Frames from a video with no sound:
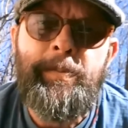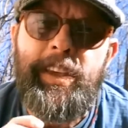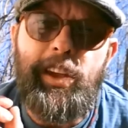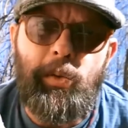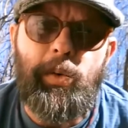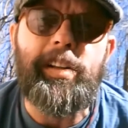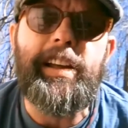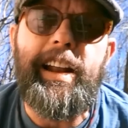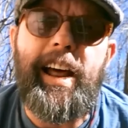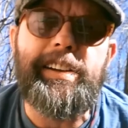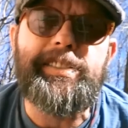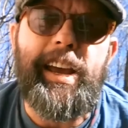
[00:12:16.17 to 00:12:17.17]
You really
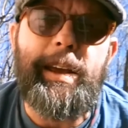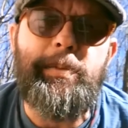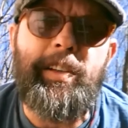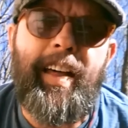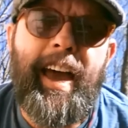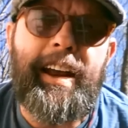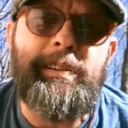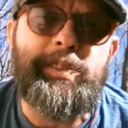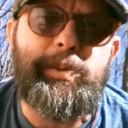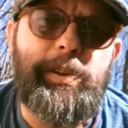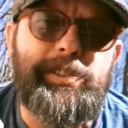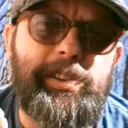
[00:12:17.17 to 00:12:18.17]
like Samuel
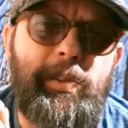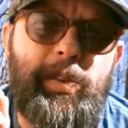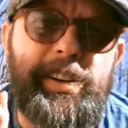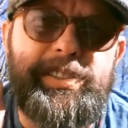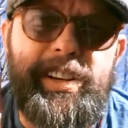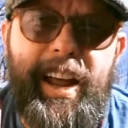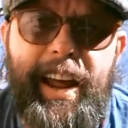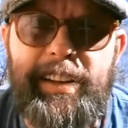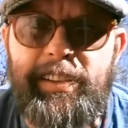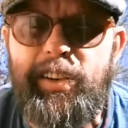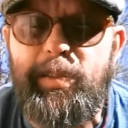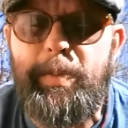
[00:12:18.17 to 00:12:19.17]
Adams, but you wished it had a
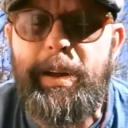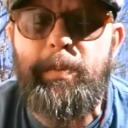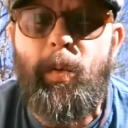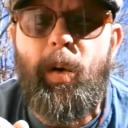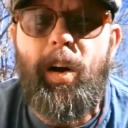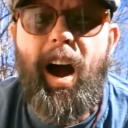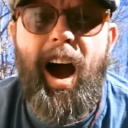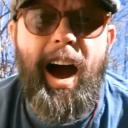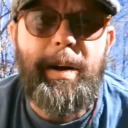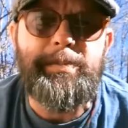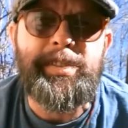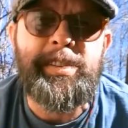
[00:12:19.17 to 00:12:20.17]
little bit more
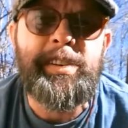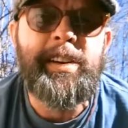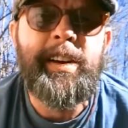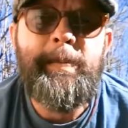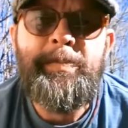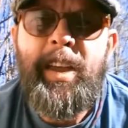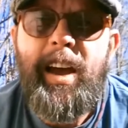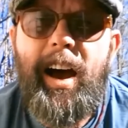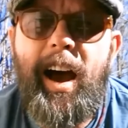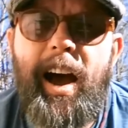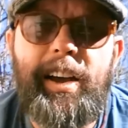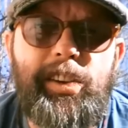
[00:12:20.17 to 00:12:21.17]
hops.
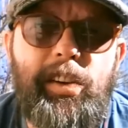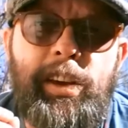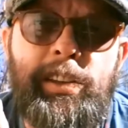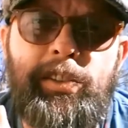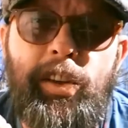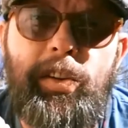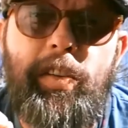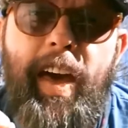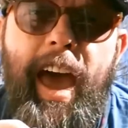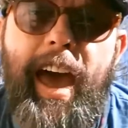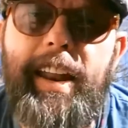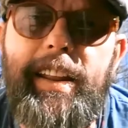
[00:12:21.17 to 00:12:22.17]
You can do
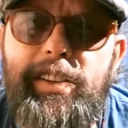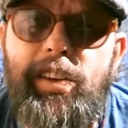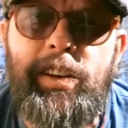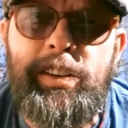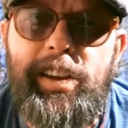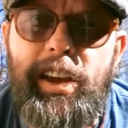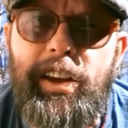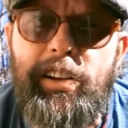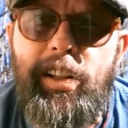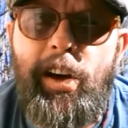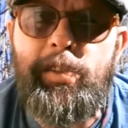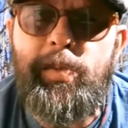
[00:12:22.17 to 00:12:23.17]
that. You can take a
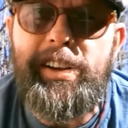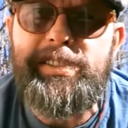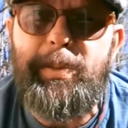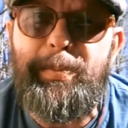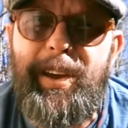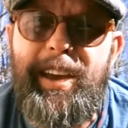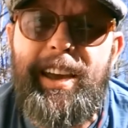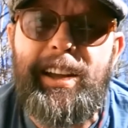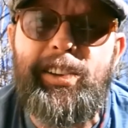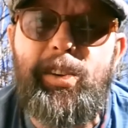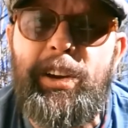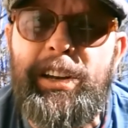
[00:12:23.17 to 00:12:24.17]
clone recipe
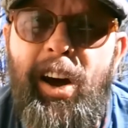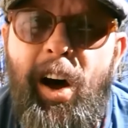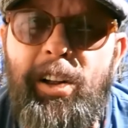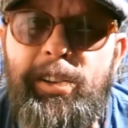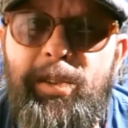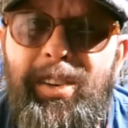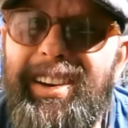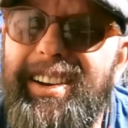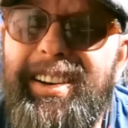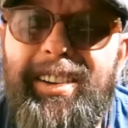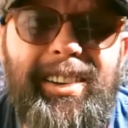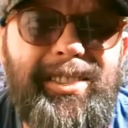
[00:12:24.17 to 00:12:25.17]
and you can alter it
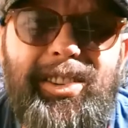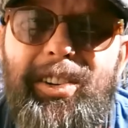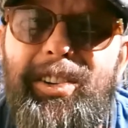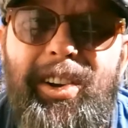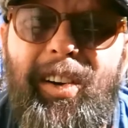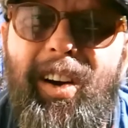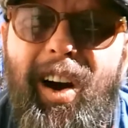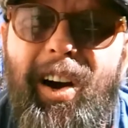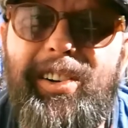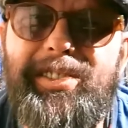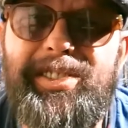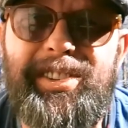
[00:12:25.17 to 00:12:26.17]
to your
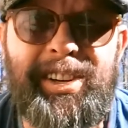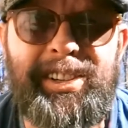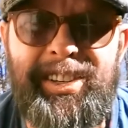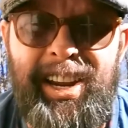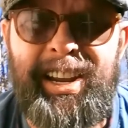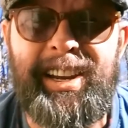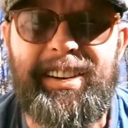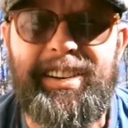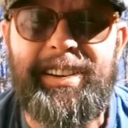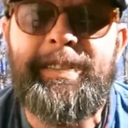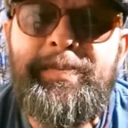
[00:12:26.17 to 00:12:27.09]
heart's content.